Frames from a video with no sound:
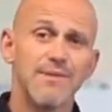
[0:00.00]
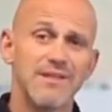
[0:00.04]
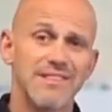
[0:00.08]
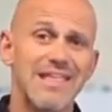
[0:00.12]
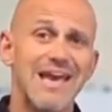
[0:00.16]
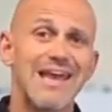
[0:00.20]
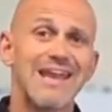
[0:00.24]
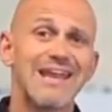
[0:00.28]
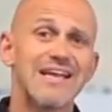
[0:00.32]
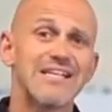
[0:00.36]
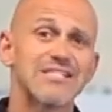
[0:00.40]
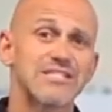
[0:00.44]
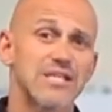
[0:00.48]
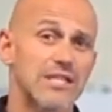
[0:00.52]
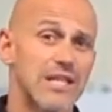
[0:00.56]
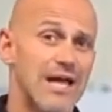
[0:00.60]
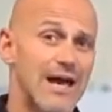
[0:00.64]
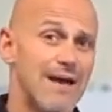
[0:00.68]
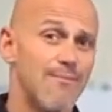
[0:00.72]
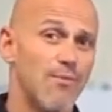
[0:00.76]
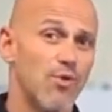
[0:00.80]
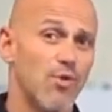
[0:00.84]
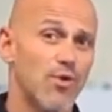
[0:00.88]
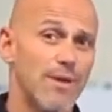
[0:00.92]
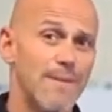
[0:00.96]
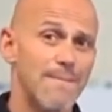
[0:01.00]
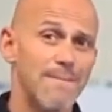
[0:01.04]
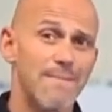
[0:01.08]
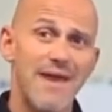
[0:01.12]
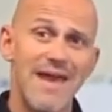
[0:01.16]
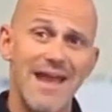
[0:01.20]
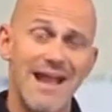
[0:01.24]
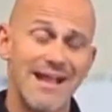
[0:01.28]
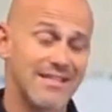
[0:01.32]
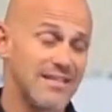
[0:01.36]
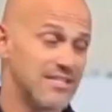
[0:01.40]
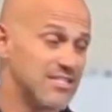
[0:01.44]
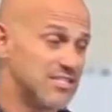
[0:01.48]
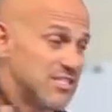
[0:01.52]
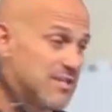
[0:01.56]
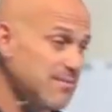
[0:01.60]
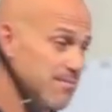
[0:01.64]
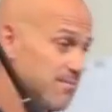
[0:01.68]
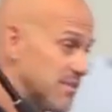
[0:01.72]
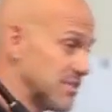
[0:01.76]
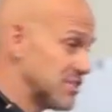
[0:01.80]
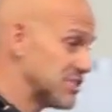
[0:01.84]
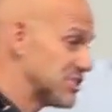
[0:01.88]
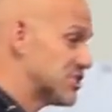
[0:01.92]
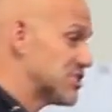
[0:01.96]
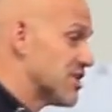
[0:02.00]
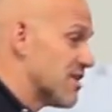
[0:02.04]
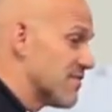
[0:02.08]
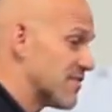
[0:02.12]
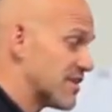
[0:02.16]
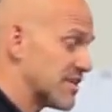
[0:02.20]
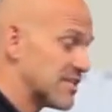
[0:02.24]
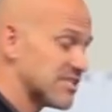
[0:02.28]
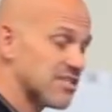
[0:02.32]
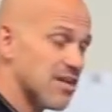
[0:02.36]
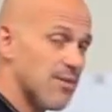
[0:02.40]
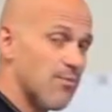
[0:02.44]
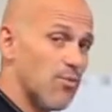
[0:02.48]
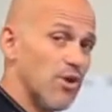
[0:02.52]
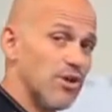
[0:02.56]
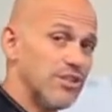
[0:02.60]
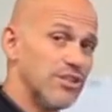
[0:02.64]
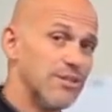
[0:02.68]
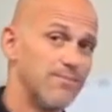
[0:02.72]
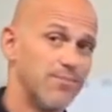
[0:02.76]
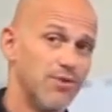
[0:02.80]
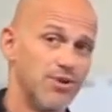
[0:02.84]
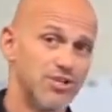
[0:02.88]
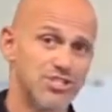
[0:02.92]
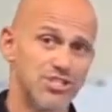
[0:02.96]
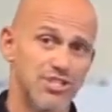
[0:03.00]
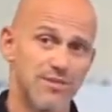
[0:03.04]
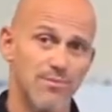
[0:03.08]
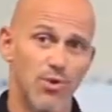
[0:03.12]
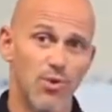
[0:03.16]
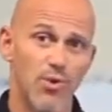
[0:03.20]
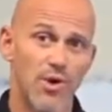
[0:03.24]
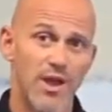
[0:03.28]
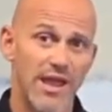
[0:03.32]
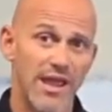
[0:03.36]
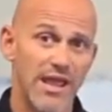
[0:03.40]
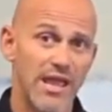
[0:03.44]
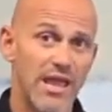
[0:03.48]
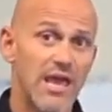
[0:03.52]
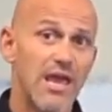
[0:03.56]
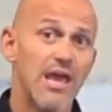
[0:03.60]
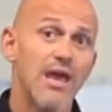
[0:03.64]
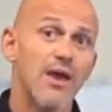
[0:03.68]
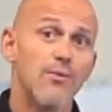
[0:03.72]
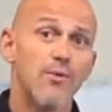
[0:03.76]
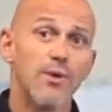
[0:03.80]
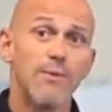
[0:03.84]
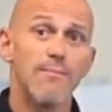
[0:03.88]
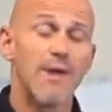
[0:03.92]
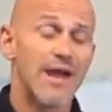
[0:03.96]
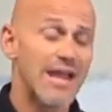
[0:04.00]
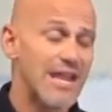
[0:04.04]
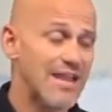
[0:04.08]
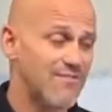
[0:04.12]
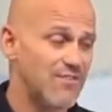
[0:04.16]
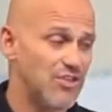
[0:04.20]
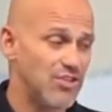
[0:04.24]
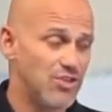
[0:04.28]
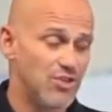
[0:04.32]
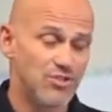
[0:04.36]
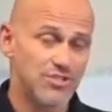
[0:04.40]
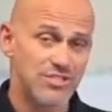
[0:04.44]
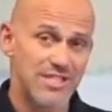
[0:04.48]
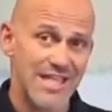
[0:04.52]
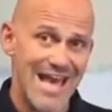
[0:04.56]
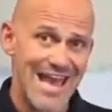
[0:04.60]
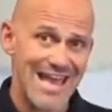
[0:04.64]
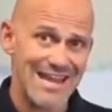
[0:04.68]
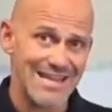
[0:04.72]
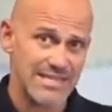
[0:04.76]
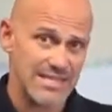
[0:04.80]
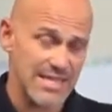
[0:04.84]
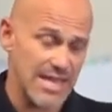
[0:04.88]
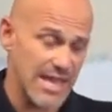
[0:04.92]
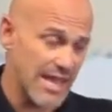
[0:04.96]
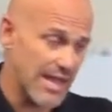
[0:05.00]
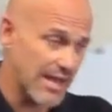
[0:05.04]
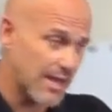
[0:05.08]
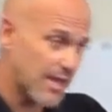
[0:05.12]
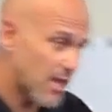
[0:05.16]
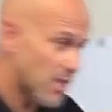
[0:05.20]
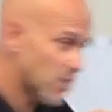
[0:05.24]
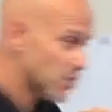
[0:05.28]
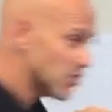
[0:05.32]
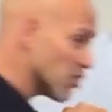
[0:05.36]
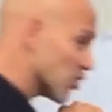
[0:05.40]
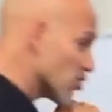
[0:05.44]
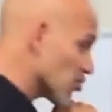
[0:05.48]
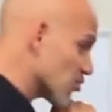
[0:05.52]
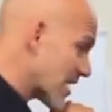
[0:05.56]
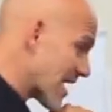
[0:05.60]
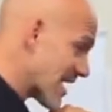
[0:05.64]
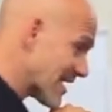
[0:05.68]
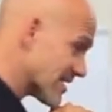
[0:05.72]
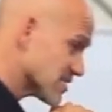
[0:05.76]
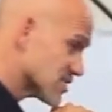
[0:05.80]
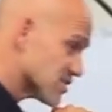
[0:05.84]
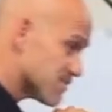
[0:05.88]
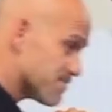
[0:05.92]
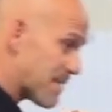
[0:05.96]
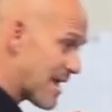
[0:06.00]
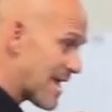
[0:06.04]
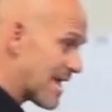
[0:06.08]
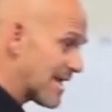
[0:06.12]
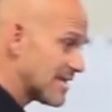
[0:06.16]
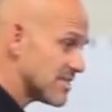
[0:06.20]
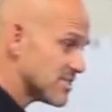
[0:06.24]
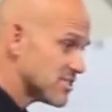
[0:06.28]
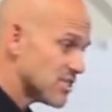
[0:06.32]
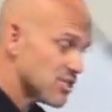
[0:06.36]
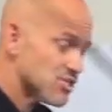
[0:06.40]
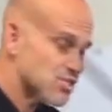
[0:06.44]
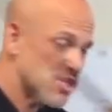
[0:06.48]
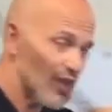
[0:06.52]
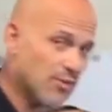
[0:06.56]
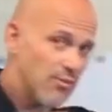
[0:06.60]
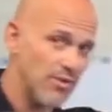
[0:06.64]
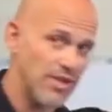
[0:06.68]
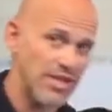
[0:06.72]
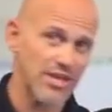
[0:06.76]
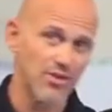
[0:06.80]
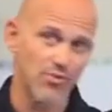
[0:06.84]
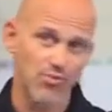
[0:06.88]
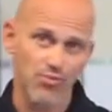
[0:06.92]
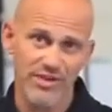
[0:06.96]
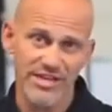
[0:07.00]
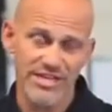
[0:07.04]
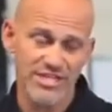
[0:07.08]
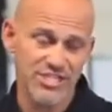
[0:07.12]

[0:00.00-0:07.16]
but that is a lot more impact than simply shoving someone to push them away. We might even use that attack to create space so that we can